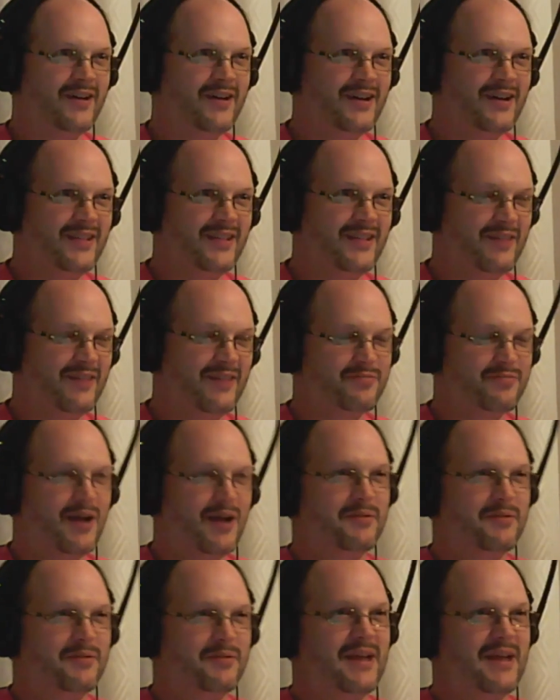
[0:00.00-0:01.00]
They've
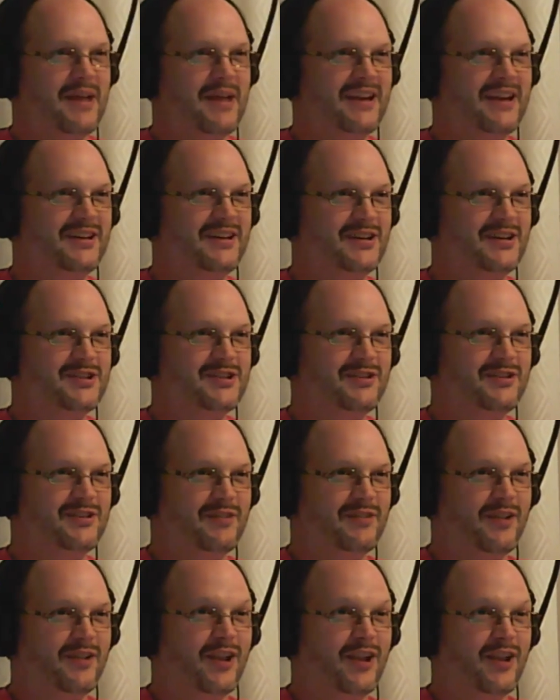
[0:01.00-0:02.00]
probably made additions
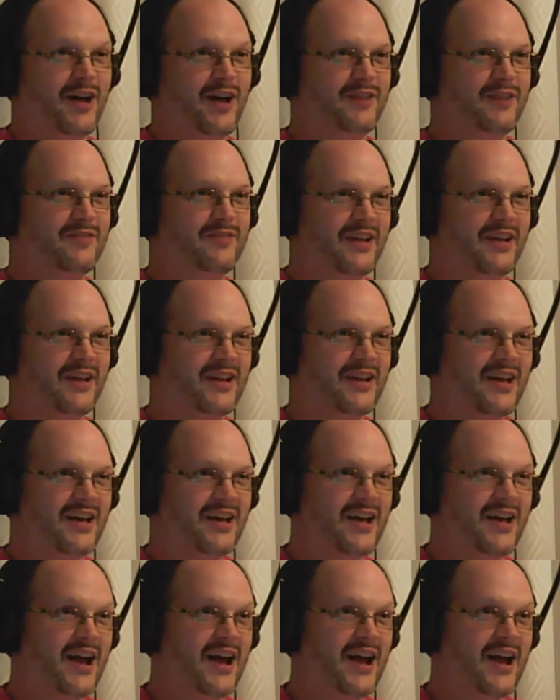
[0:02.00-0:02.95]
of a lot of like high.